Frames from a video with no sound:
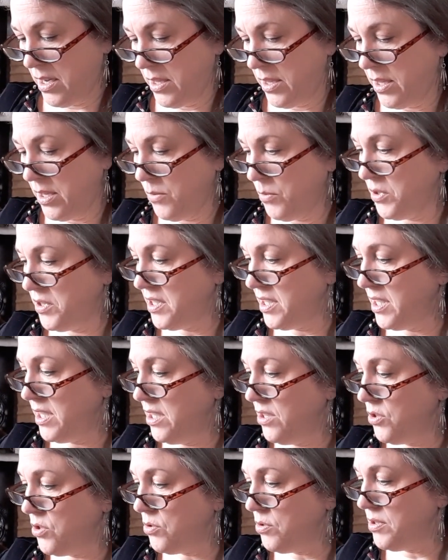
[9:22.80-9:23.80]
There was an
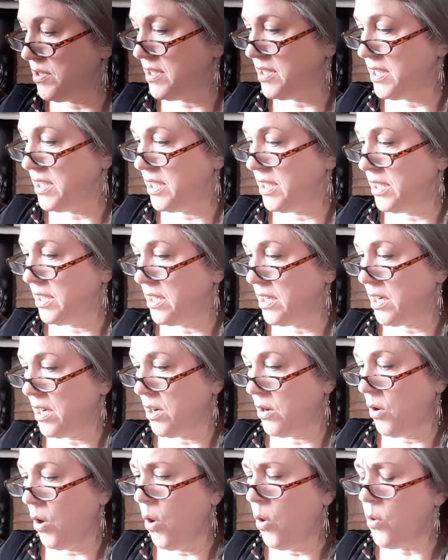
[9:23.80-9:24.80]
interesting,
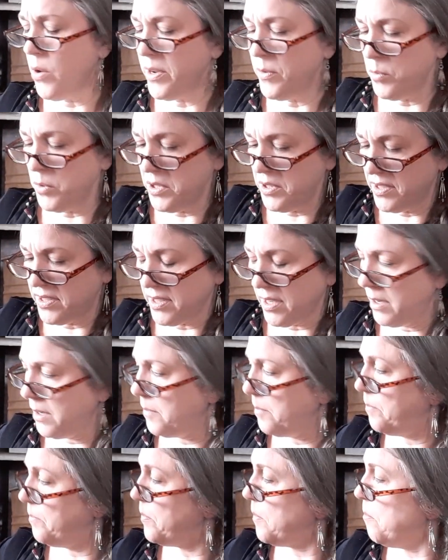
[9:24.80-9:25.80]
it was
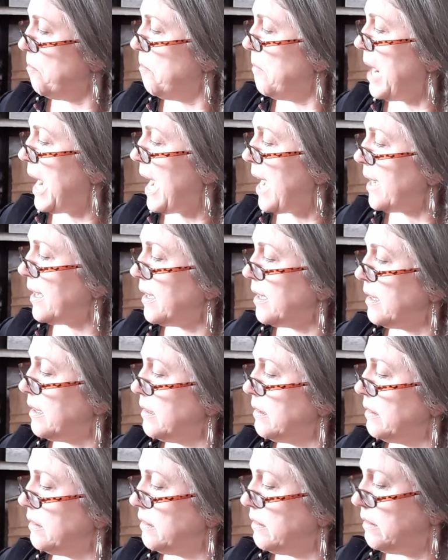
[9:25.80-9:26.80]
mock
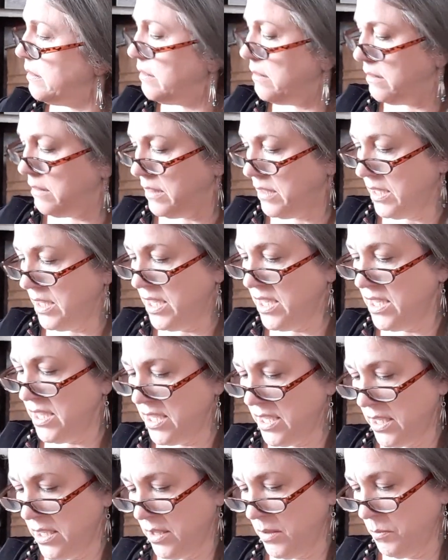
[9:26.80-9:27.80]

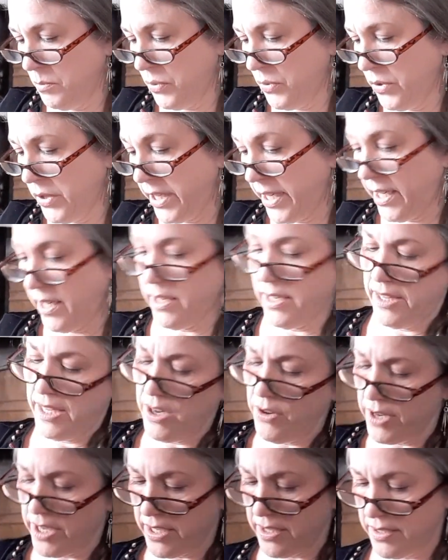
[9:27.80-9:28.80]
Indian pudding.
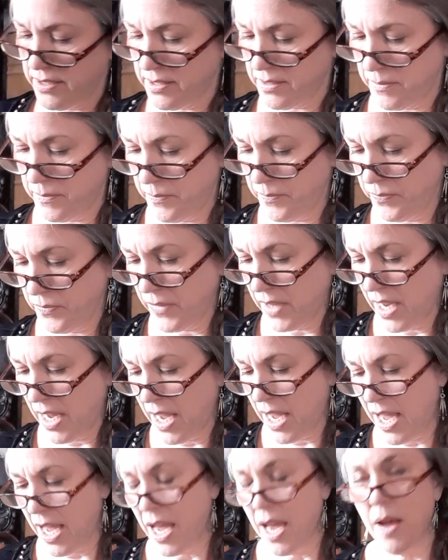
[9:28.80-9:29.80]
There it is.
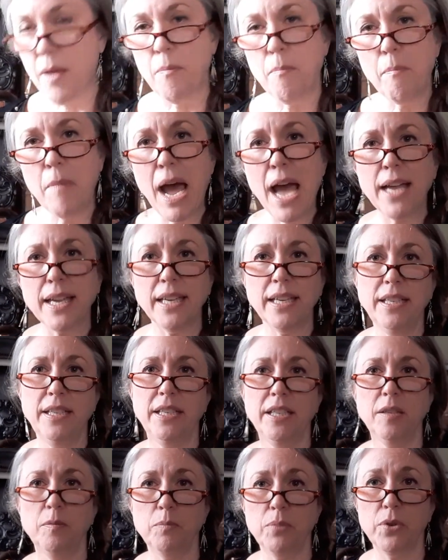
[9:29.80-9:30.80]
Mock
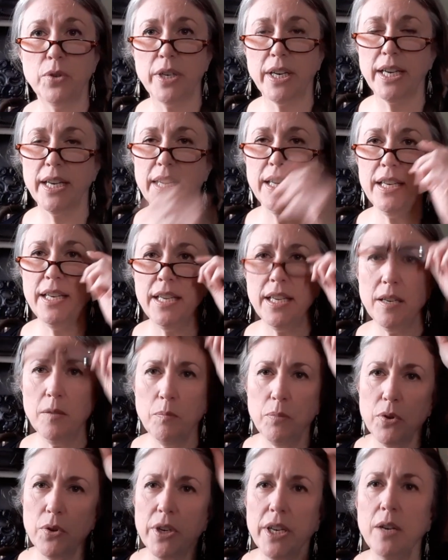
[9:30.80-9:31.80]
Indian pudding. Indian
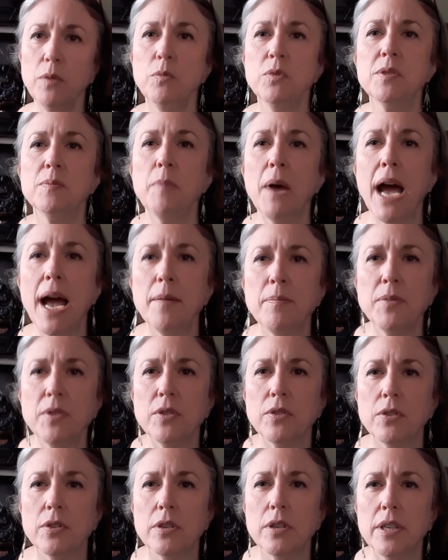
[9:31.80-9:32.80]
pudding was
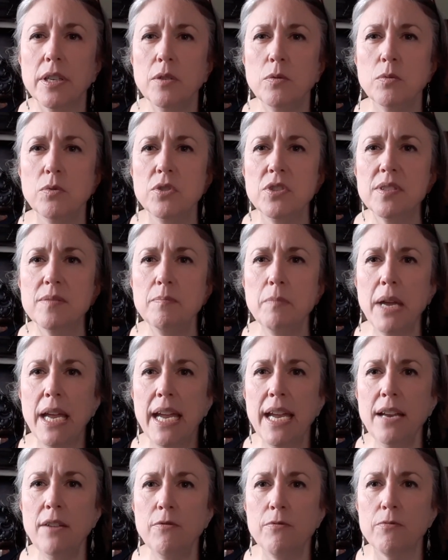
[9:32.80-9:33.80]
popular. It was
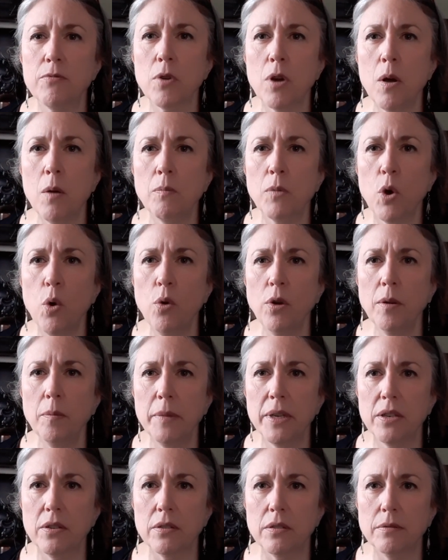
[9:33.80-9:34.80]
made from
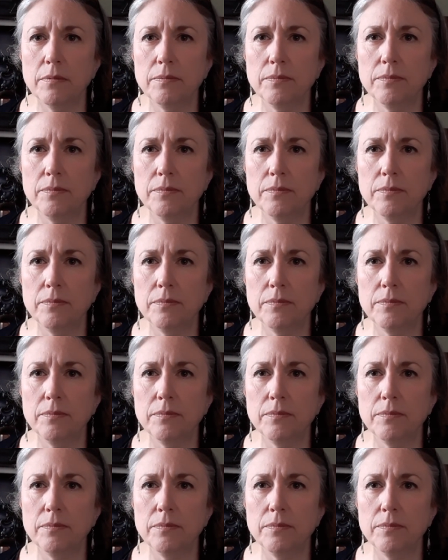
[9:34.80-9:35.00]
cornmeal.